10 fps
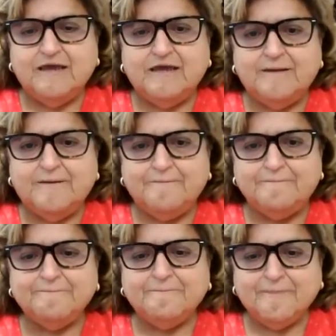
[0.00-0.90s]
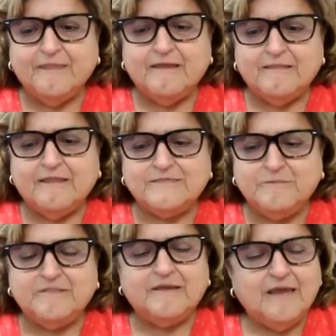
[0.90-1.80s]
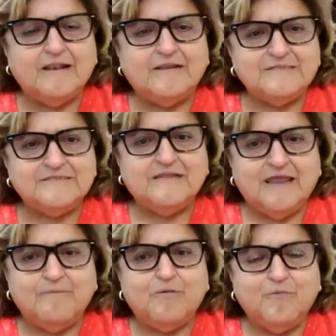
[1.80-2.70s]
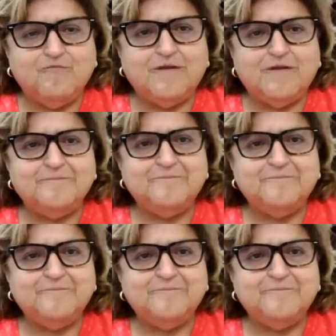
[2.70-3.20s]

That's been the catalyst of the labor movement.